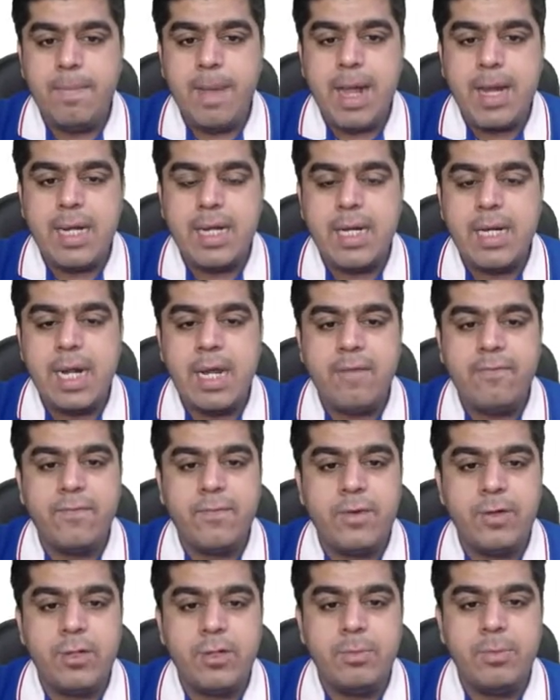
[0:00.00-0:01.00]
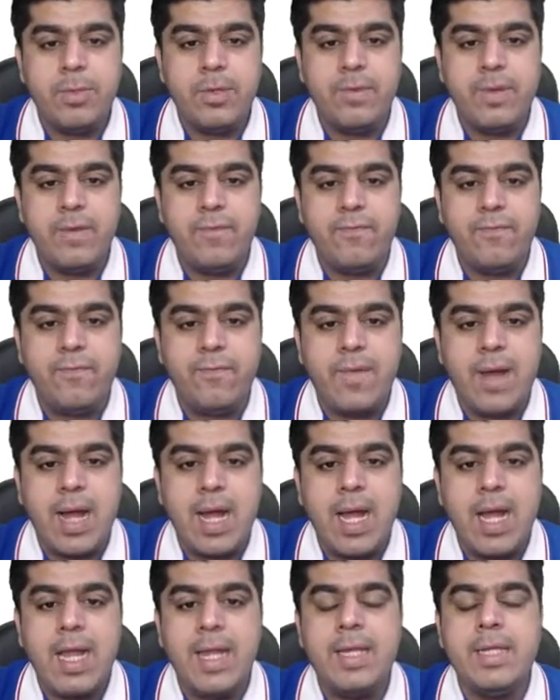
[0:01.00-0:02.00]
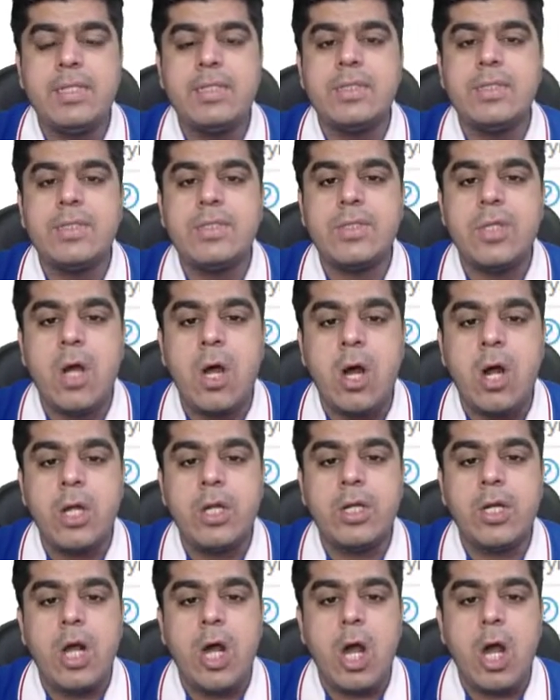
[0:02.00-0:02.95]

paragraph group you will find sort